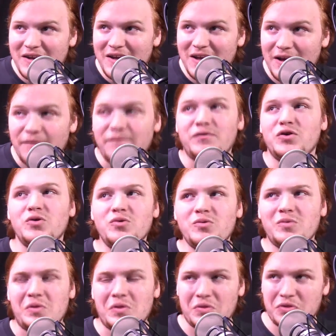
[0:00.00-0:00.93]
If
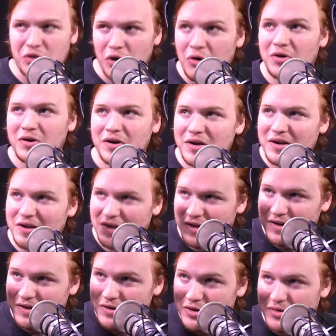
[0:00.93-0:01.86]
you took
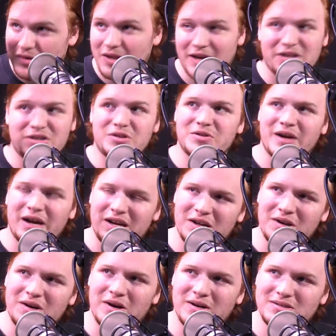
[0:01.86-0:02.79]
your Legend
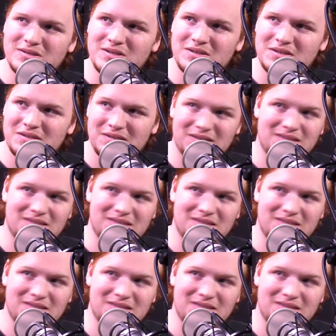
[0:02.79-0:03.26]
Dragon cards